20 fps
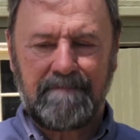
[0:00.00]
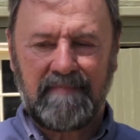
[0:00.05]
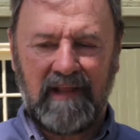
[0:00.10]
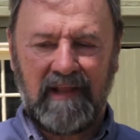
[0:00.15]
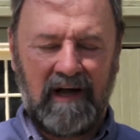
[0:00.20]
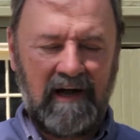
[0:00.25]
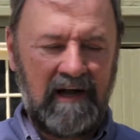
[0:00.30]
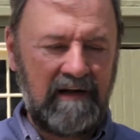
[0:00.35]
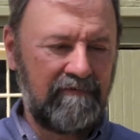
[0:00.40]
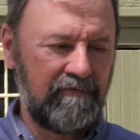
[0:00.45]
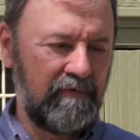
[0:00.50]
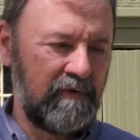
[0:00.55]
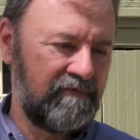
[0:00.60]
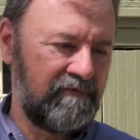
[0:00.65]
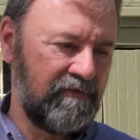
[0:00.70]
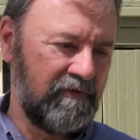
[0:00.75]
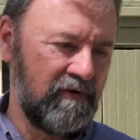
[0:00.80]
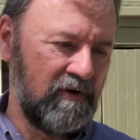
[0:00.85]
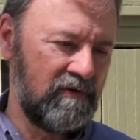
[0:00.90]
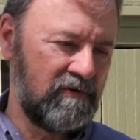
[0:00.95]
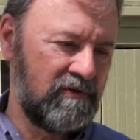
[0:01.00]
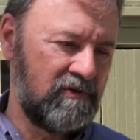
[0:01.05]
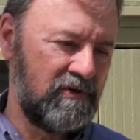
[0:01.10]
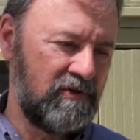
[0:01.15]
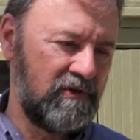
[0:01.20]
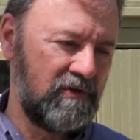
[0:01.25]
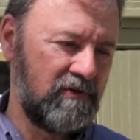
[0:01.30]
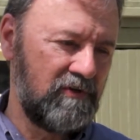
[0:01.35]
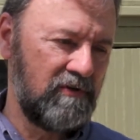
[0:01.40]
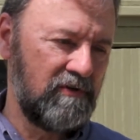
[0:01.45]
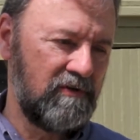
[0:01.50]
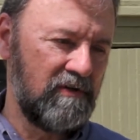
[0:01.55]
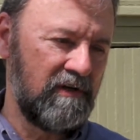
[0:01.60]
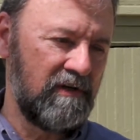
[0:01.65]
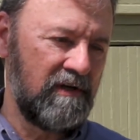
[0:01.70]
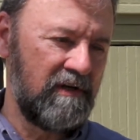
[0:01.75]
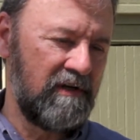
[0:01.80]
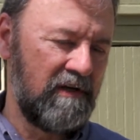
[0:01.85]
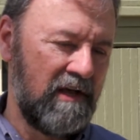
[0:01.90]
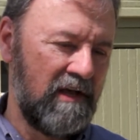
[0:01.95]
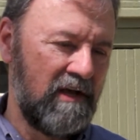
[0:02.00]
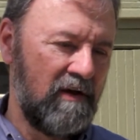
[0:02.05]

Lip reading: I have referred to the